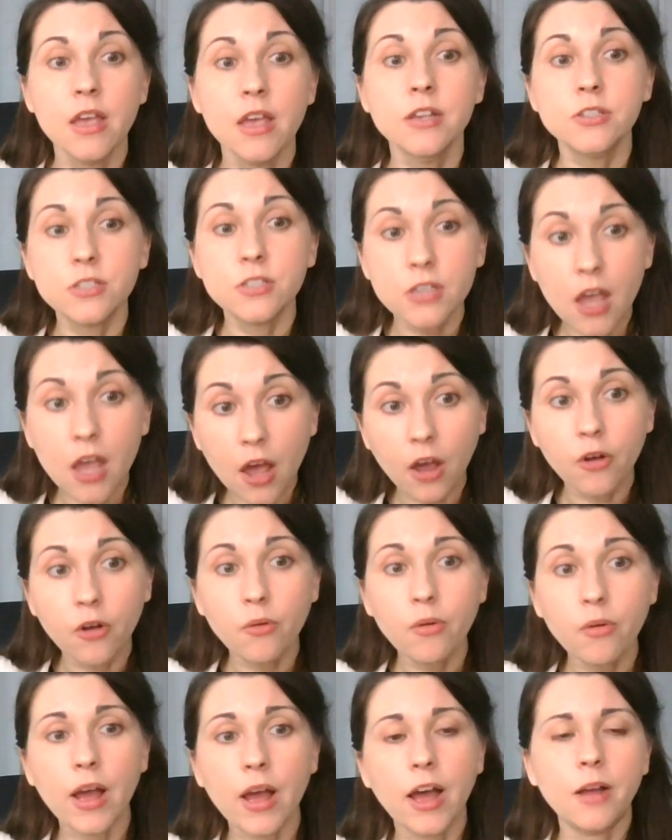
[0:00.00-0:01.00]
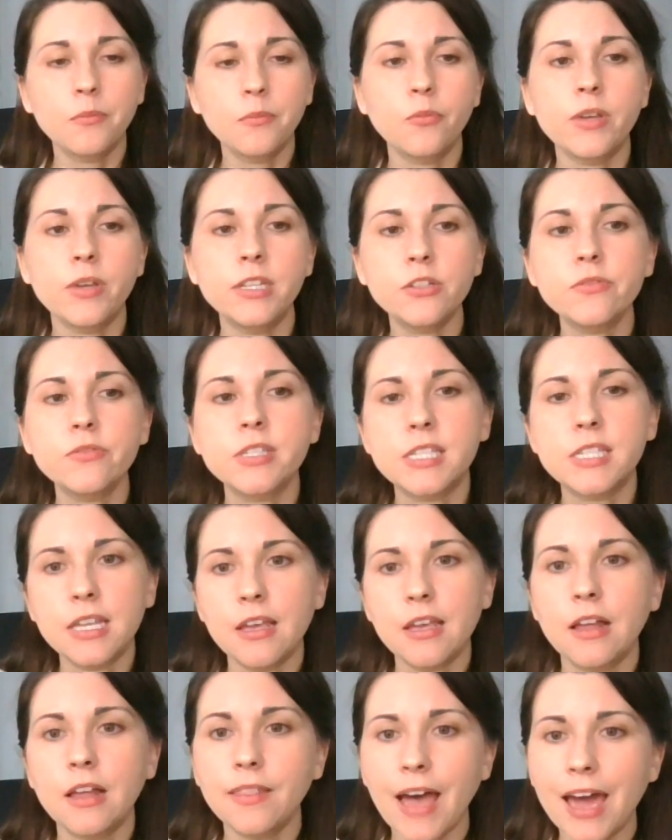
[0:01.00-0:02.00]
So we do see
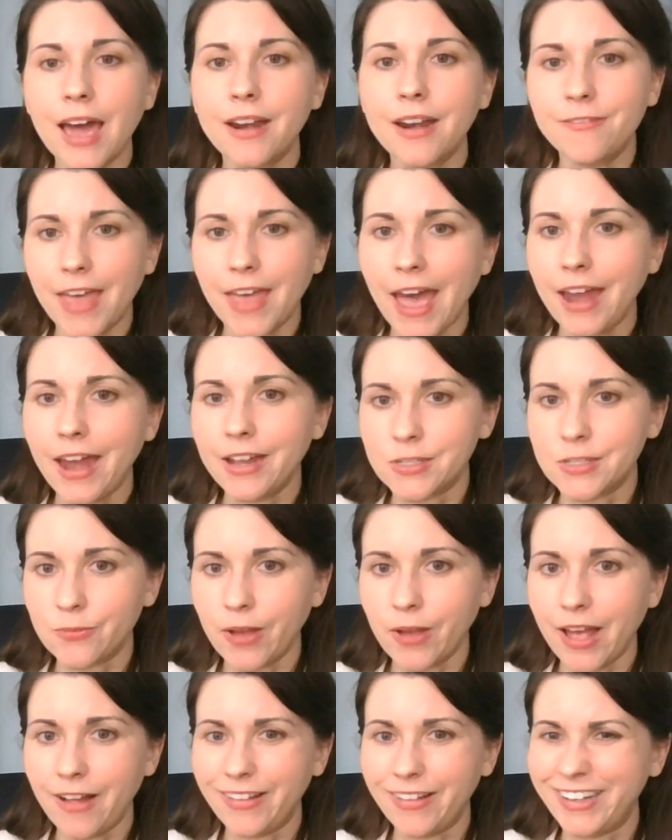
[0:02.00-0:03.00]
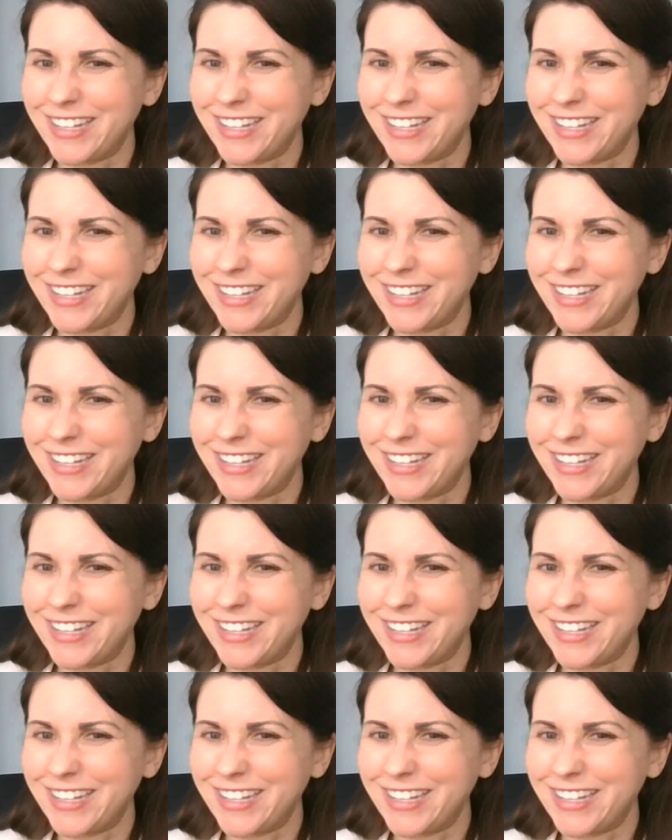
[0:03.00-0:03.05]
a lot of that as well.